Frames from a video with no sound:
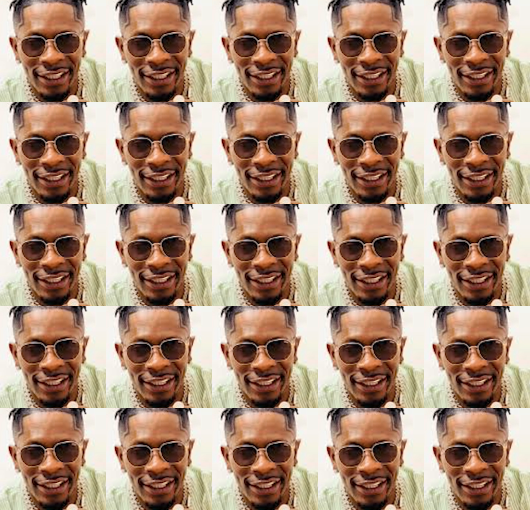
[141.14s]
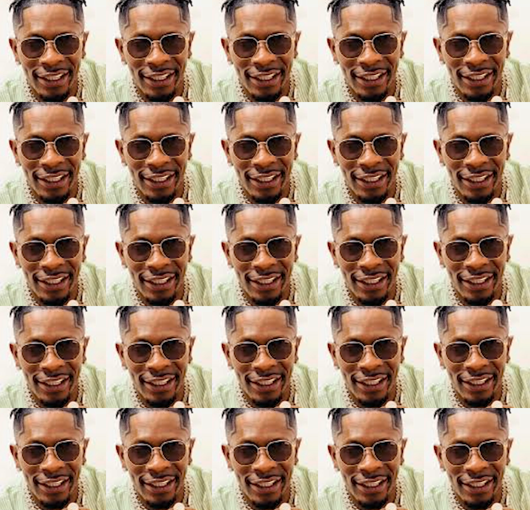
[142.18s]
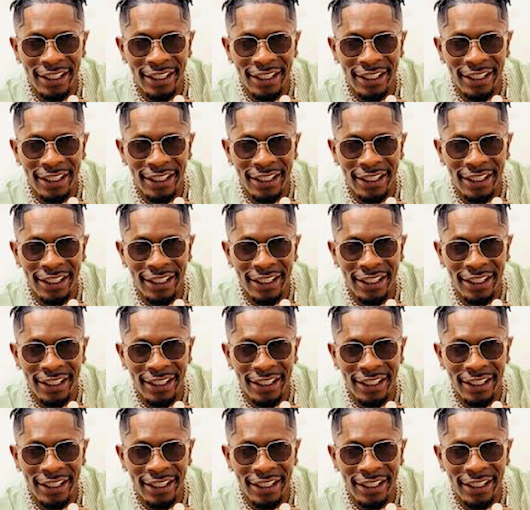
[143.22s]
(silent)